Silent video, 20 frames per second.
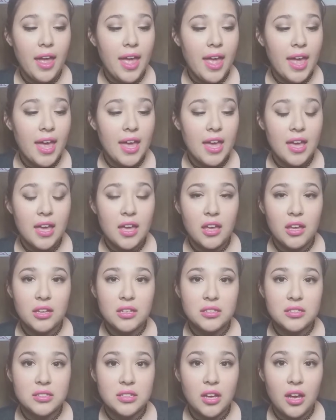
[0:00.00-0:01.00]

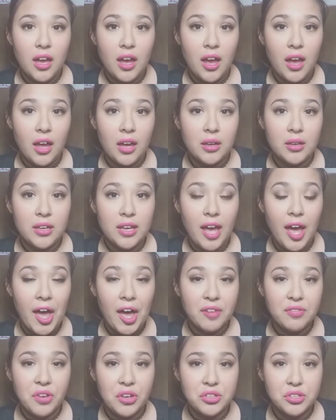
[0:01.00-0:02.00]
and I
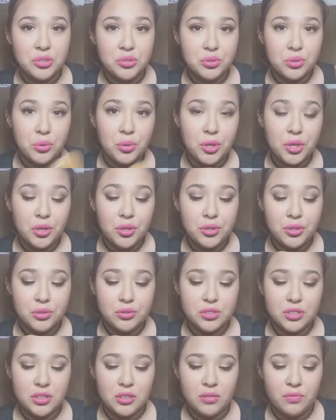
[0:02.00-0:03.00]
have a tutorial
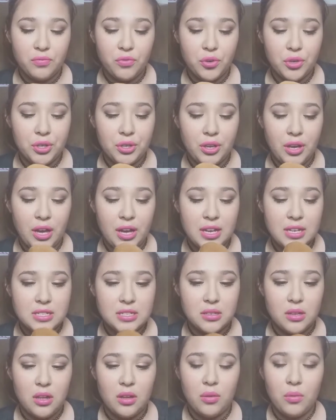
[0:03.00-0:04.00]
using them for you
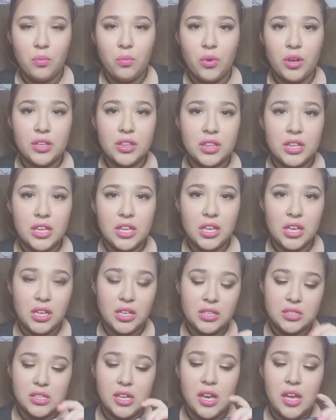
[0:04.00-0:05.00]
guys. One thing
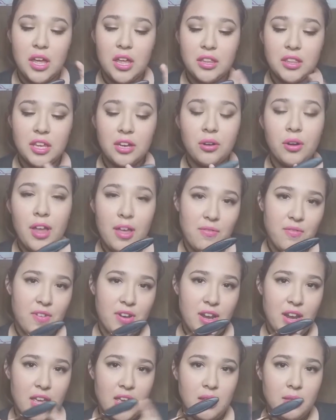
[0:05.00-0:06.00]
is, they don't have
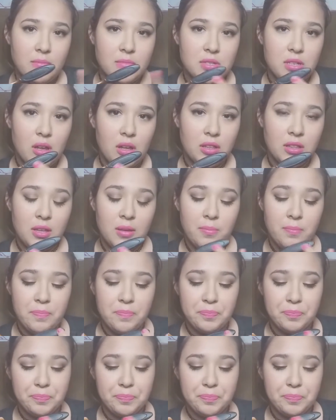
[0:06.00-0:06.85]
names on them,